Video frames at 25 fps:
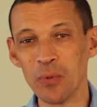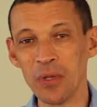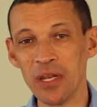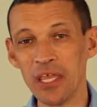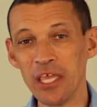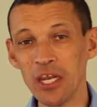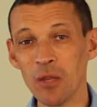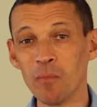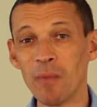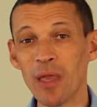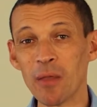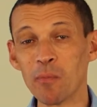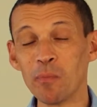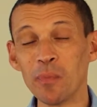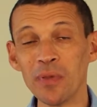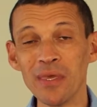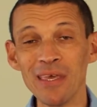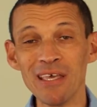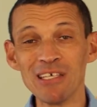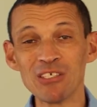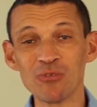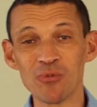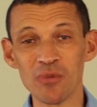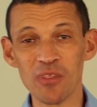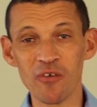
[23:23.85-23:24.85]
We need to make
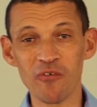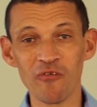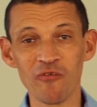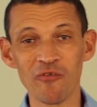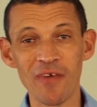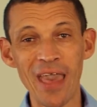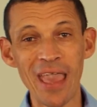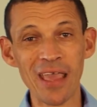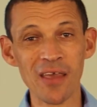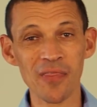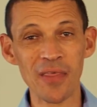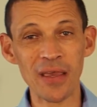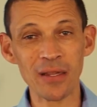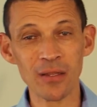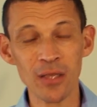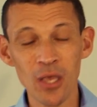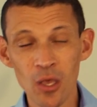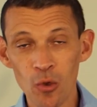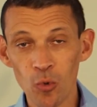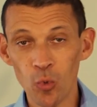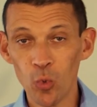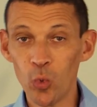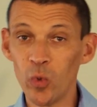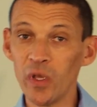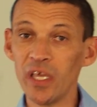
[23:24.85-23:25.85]
peace with the fact that
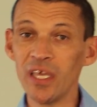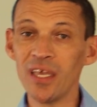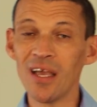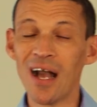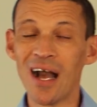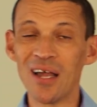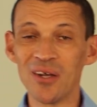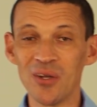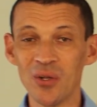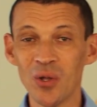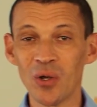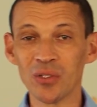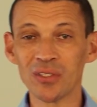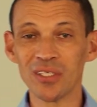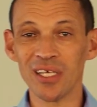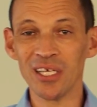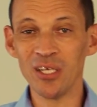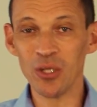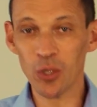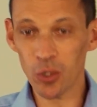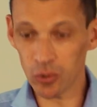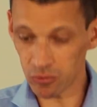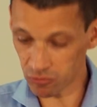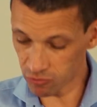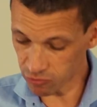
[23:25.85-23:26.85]
we are not
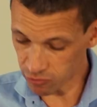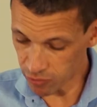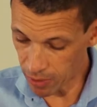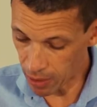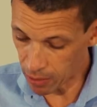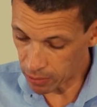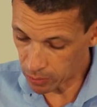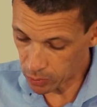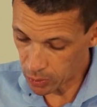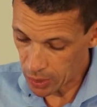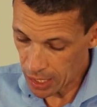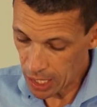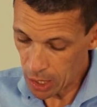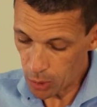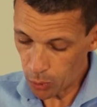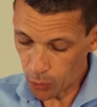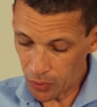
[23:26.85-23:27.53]
in control.